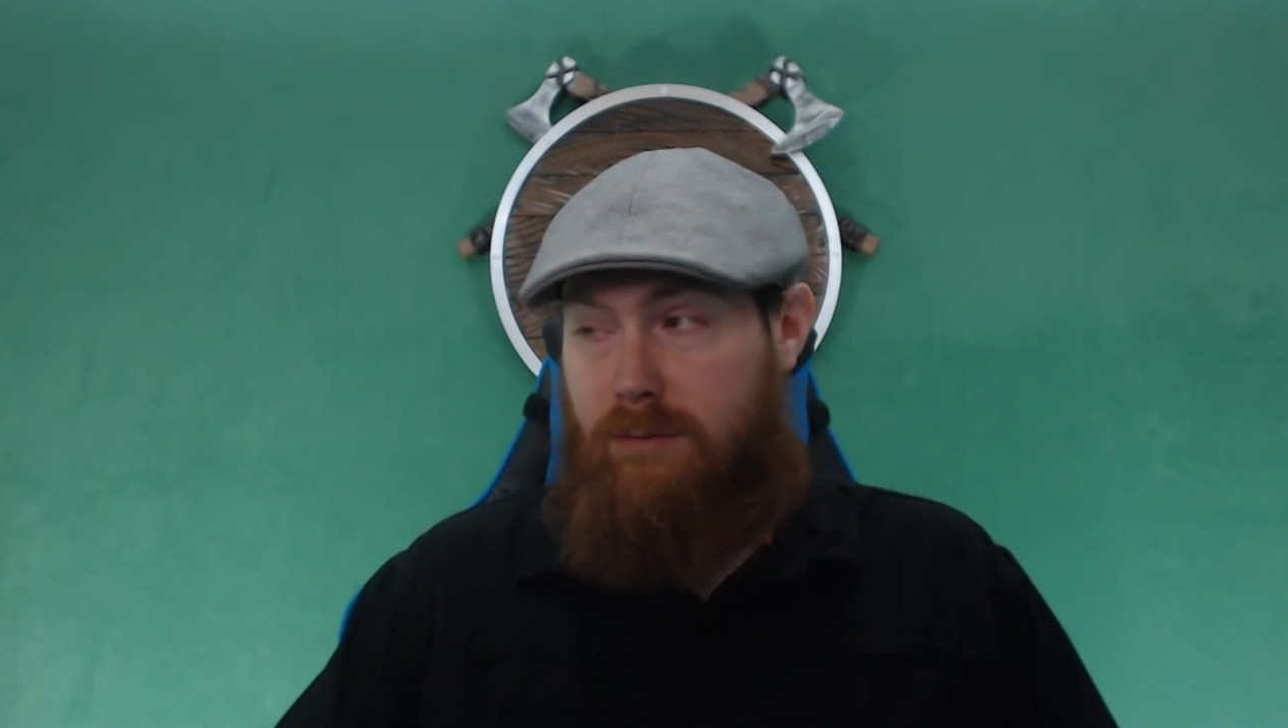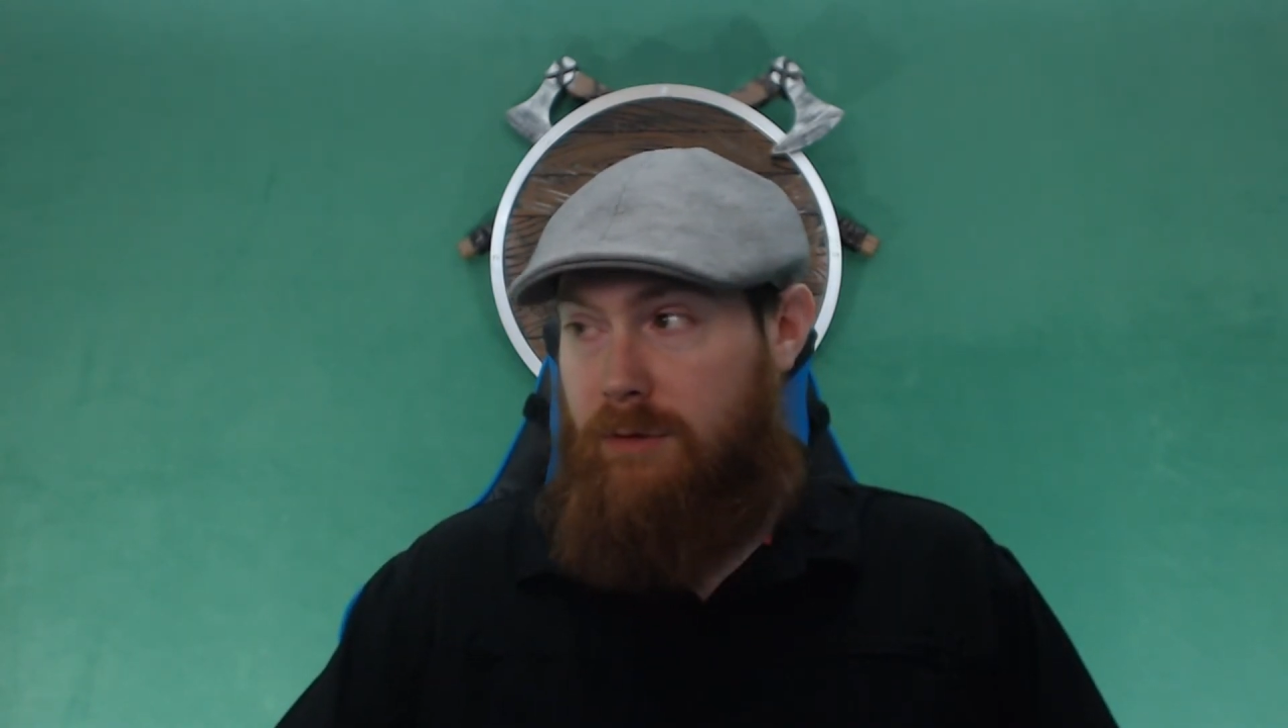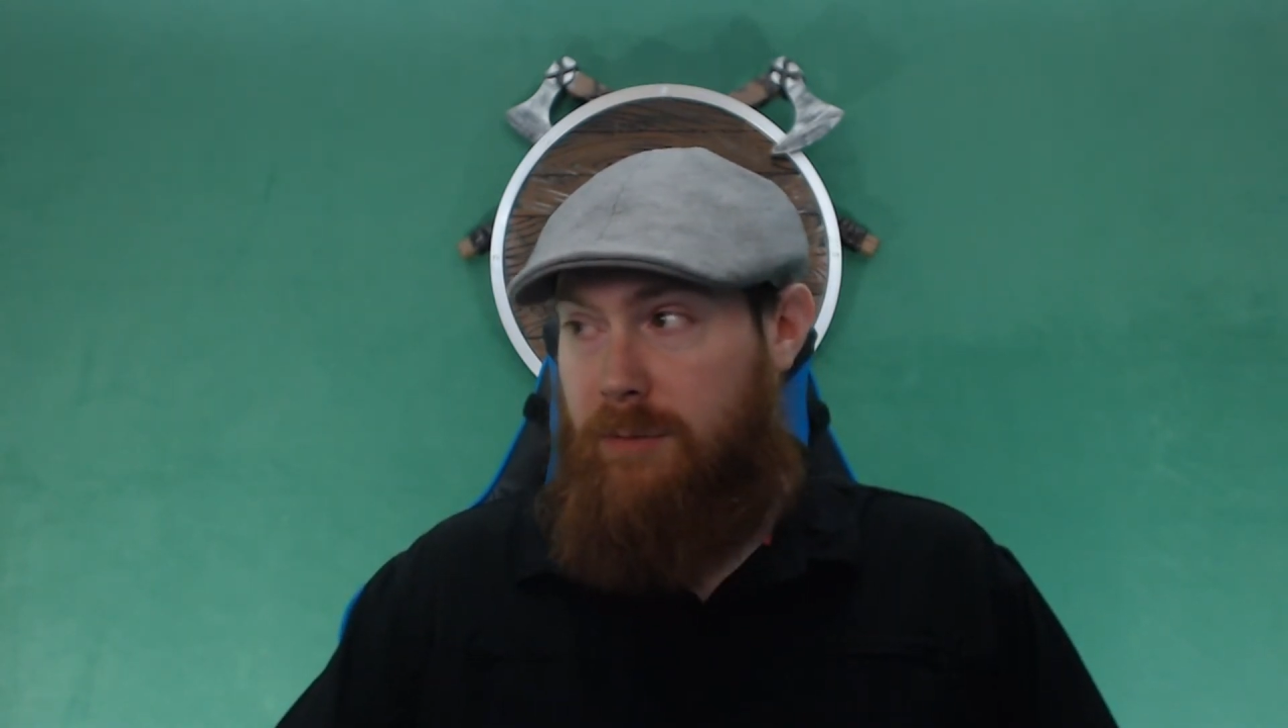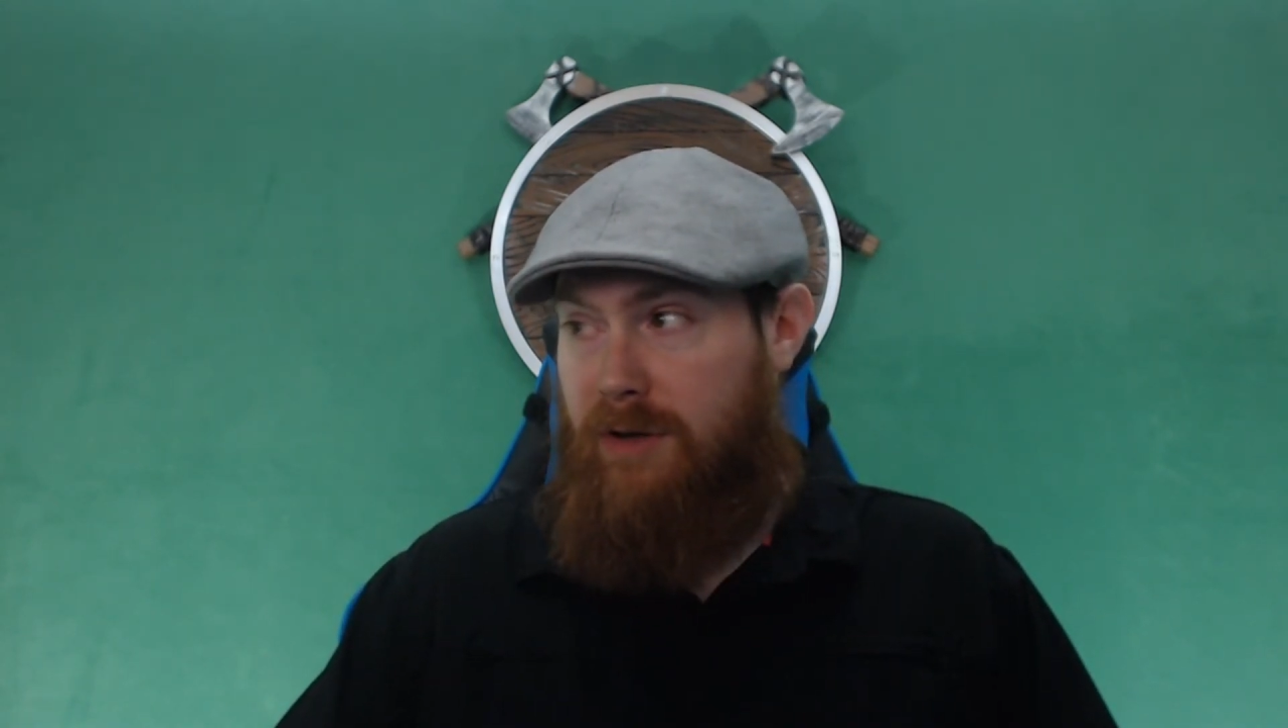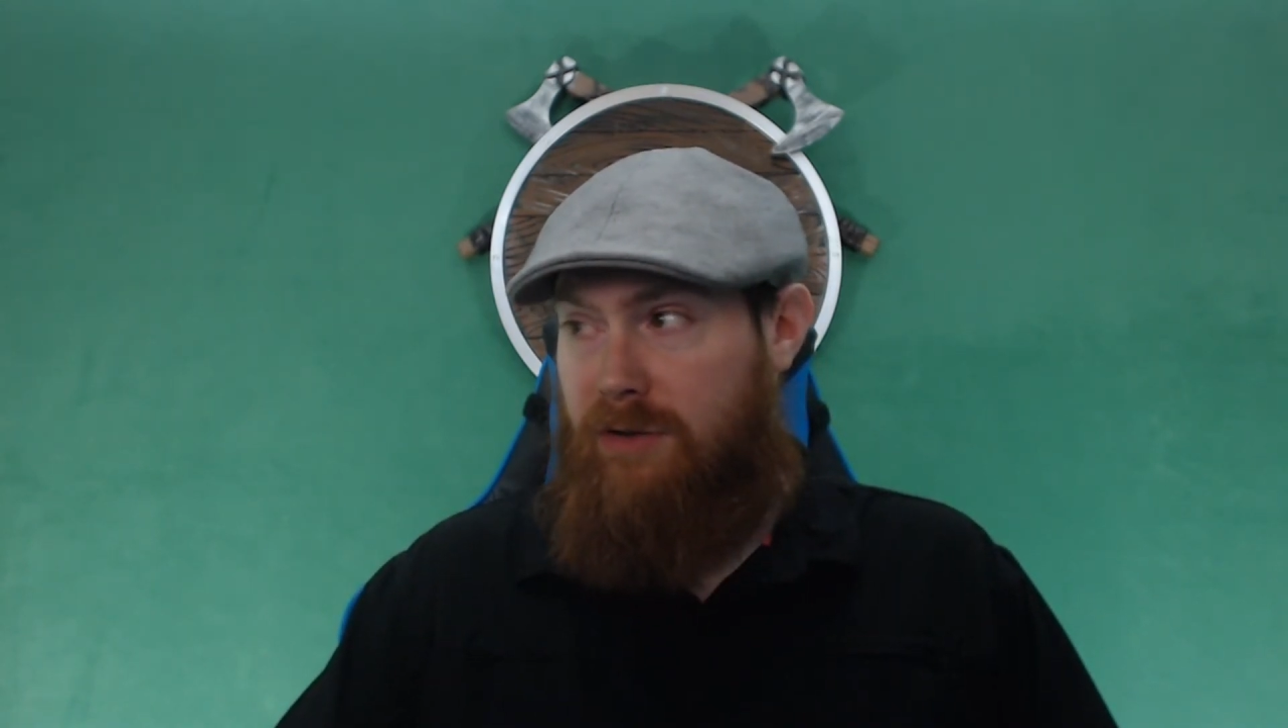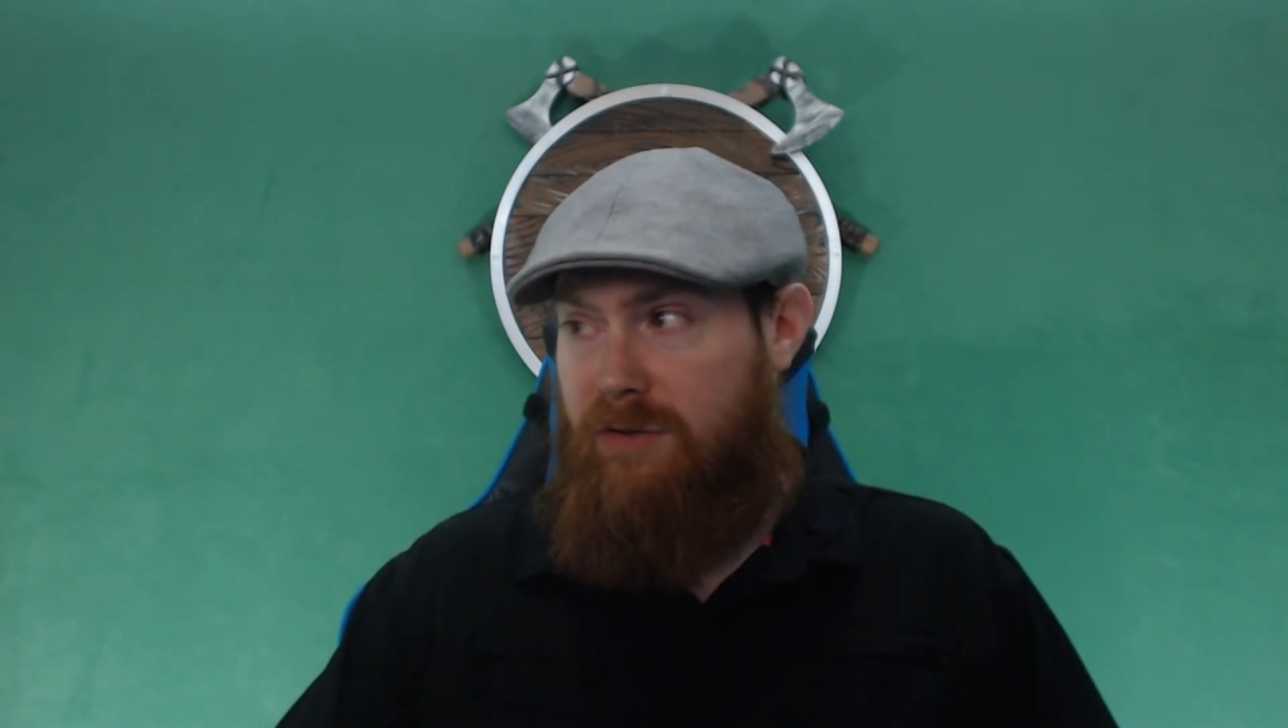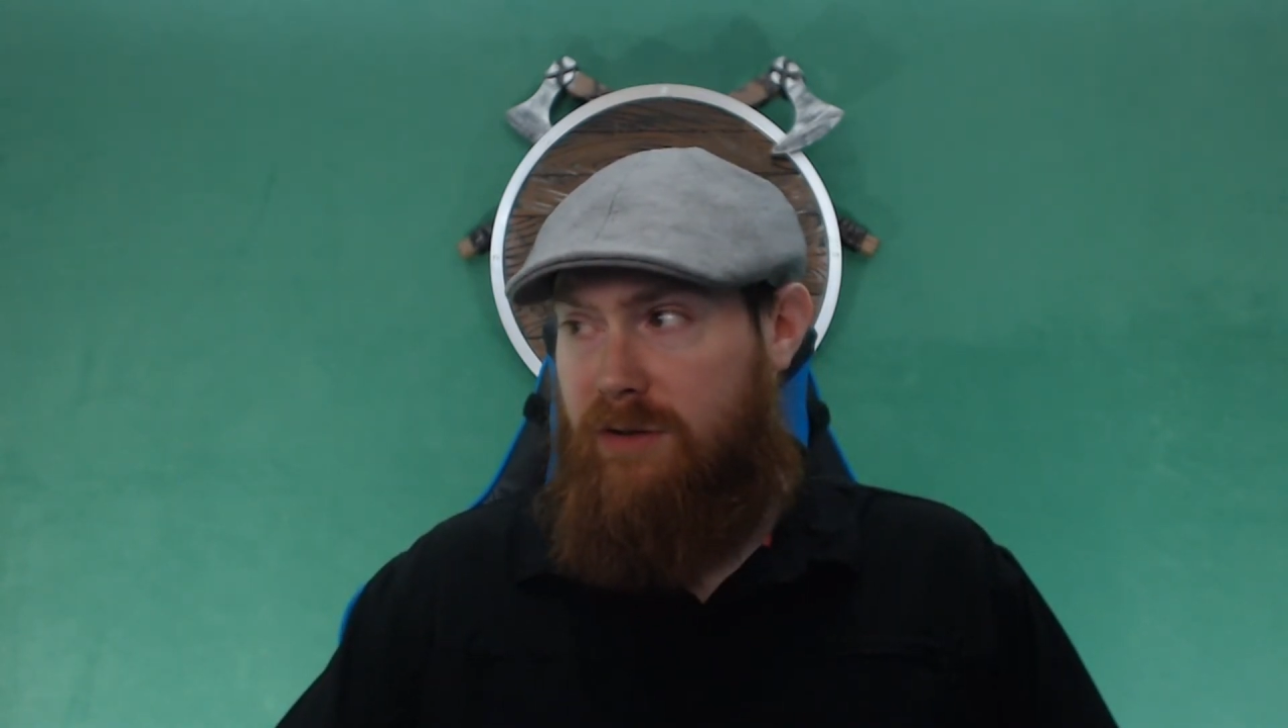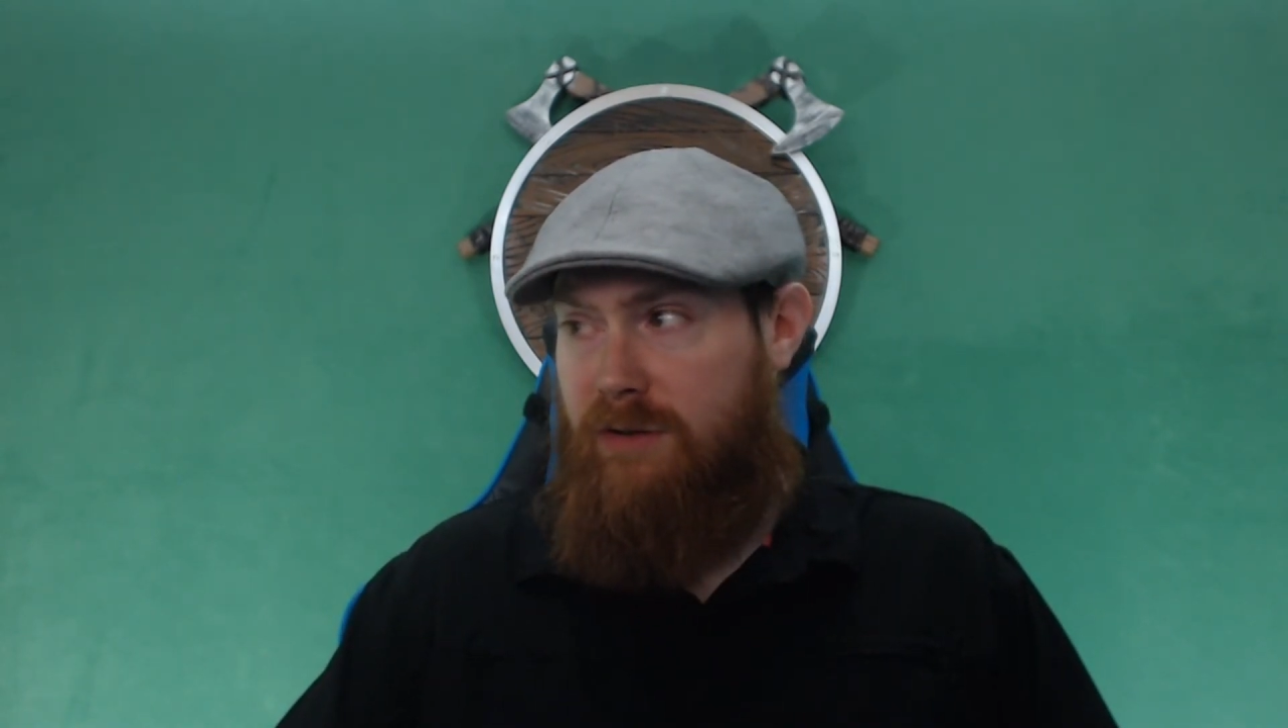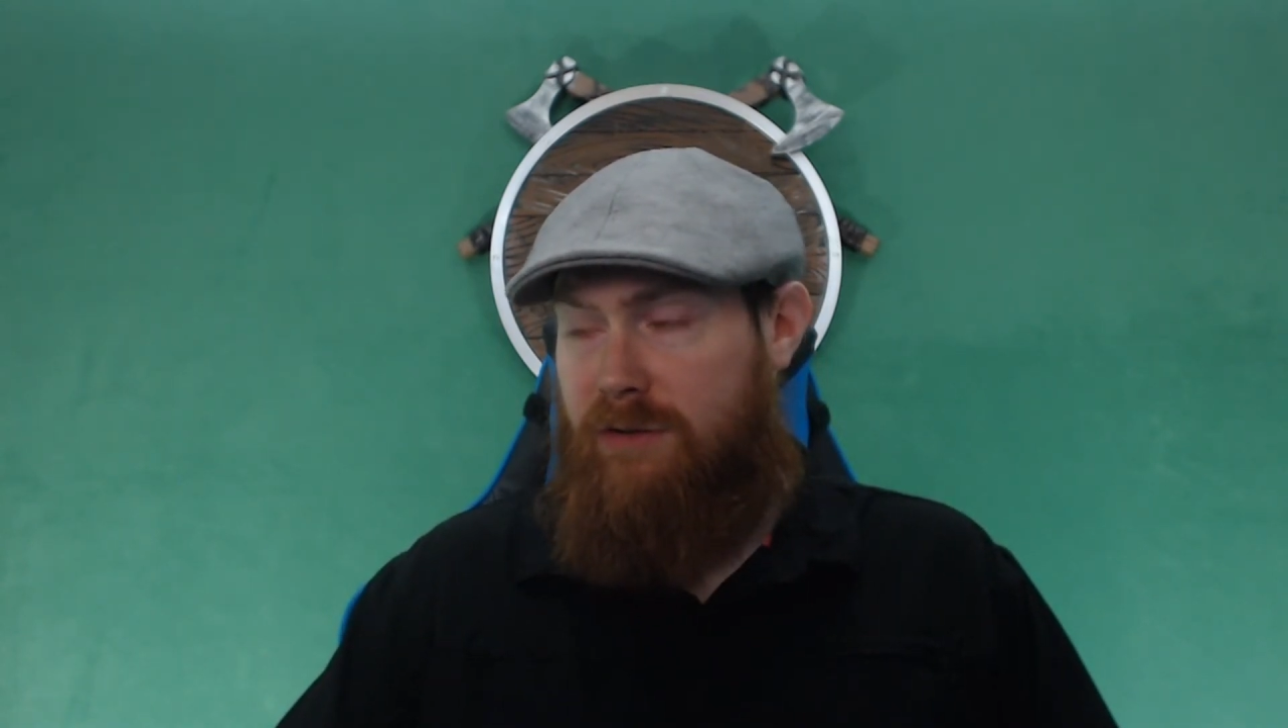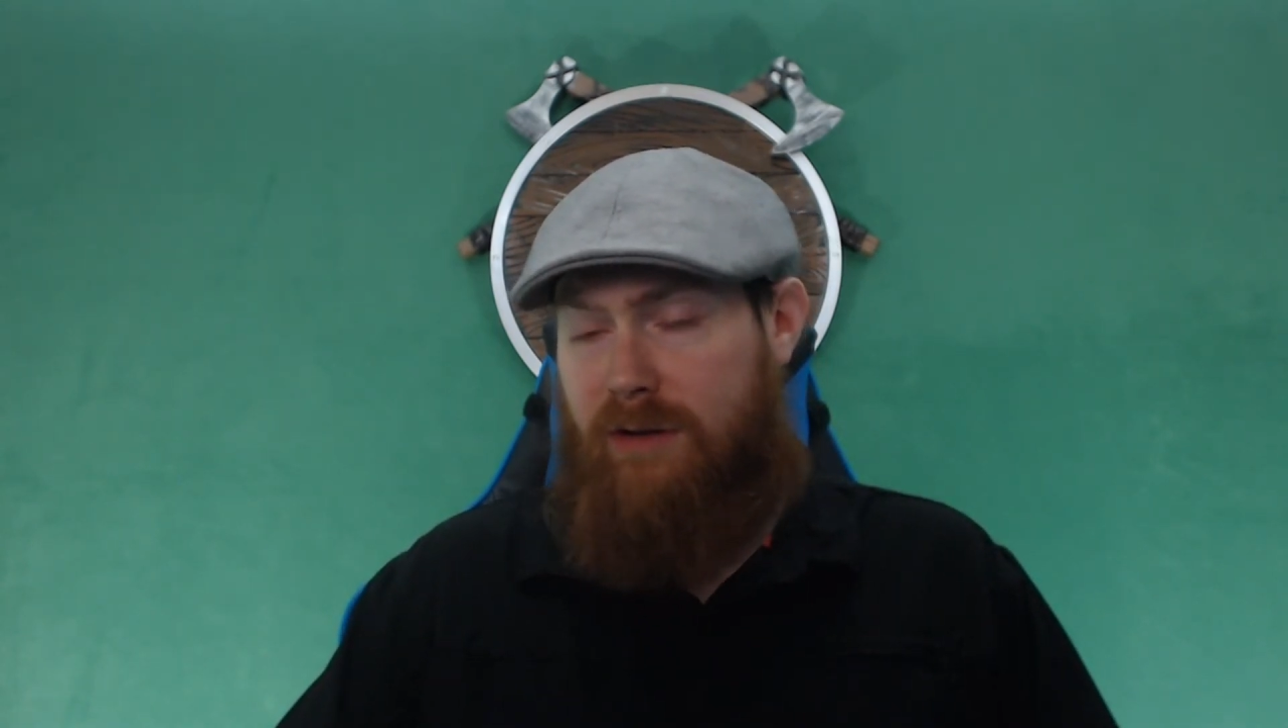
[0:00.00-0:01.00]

Doesn't make any sense